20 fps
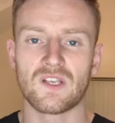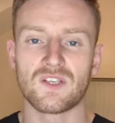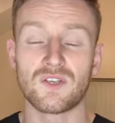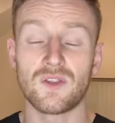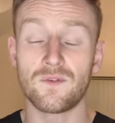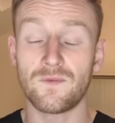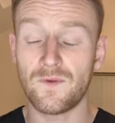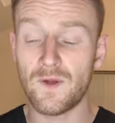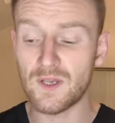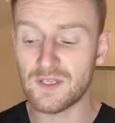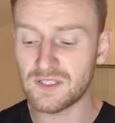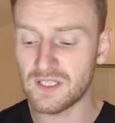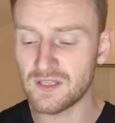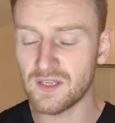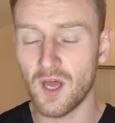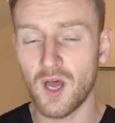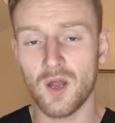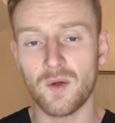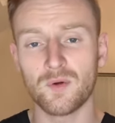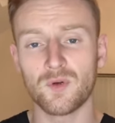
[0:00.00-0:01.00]
So the first thing
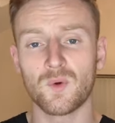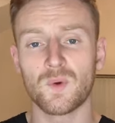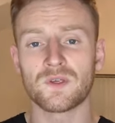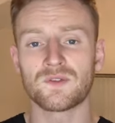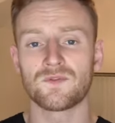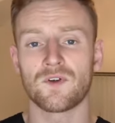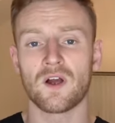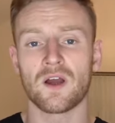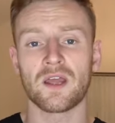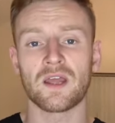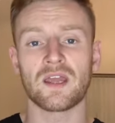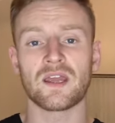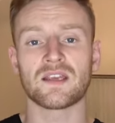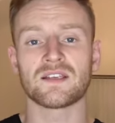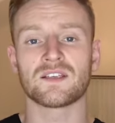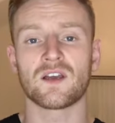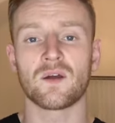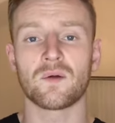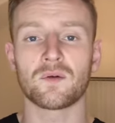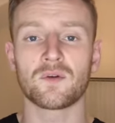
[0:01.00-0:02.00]
that I would always write
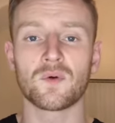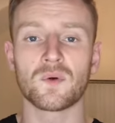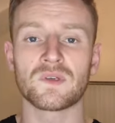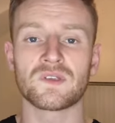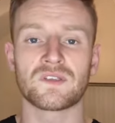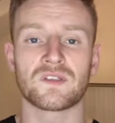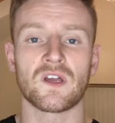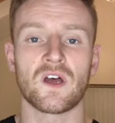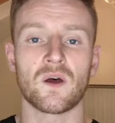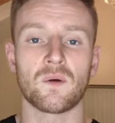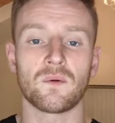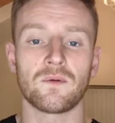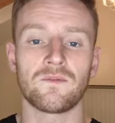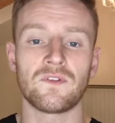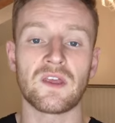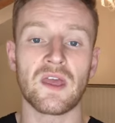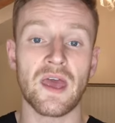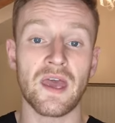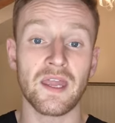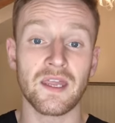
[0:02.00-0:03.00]
is I would always start with
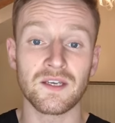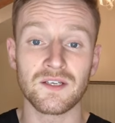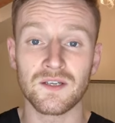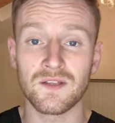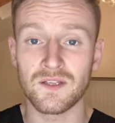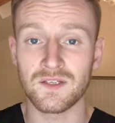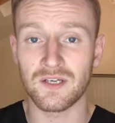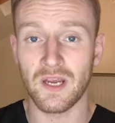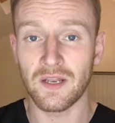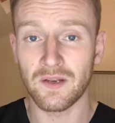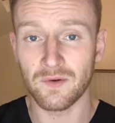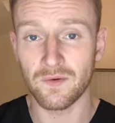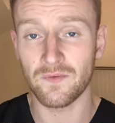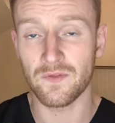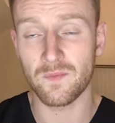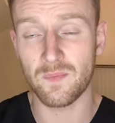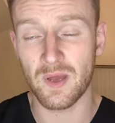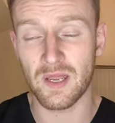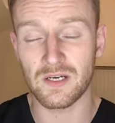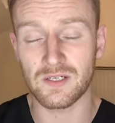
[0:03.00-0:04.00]
the age and the gender of
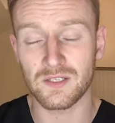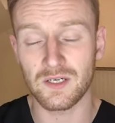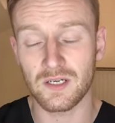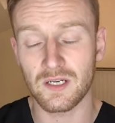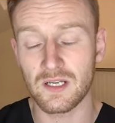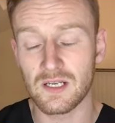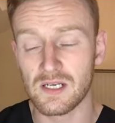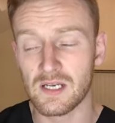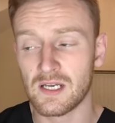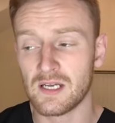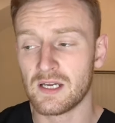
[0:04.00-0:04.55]
the patient.